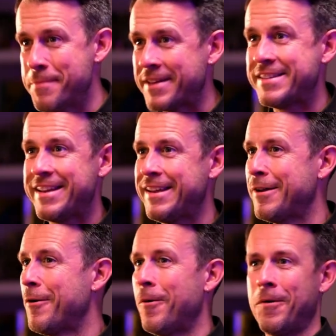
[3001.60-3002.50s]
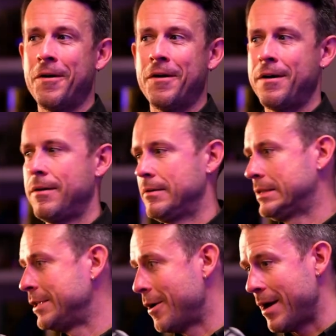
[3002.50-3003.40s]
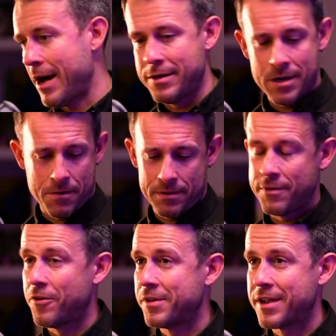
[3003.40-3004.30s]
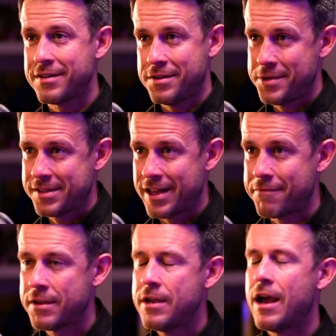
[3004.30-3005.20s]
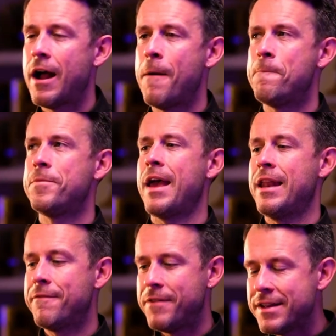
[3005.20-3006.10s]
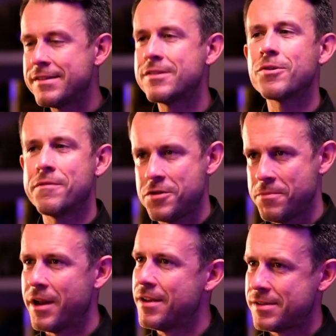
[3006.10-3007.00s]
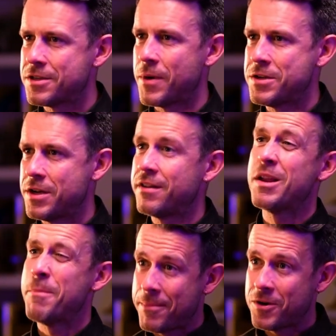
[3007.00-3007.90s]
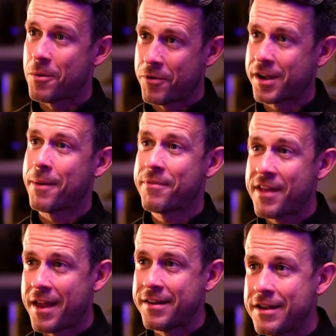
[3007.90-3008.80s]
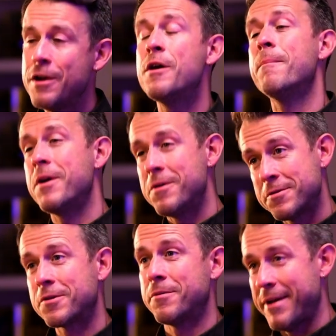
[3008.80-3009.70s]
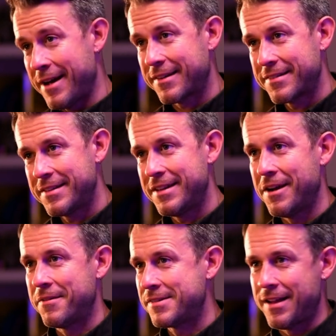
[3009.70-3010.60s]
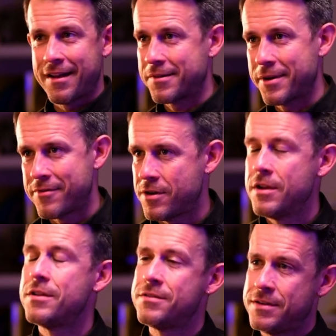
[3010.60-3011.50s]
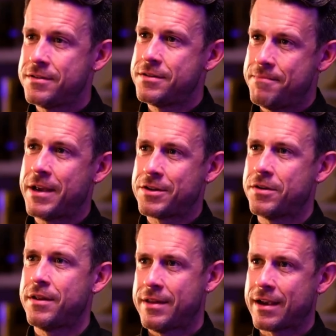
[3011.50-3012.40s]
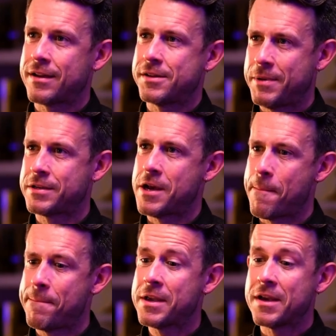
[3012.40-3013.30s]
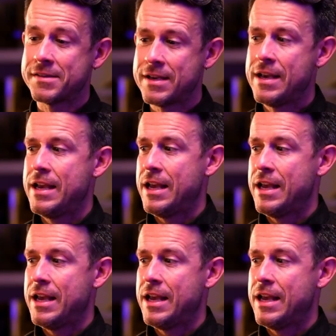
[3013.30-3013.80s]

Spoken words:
messy, or, do you know what? I know that we've only got 2 minutes left. Mm-hmm. And if it is the sort of 2 minute situation, then maybe you don't bring it up then, but you circle back, you know, in Slack or whatever to make sure that that gets picked up, because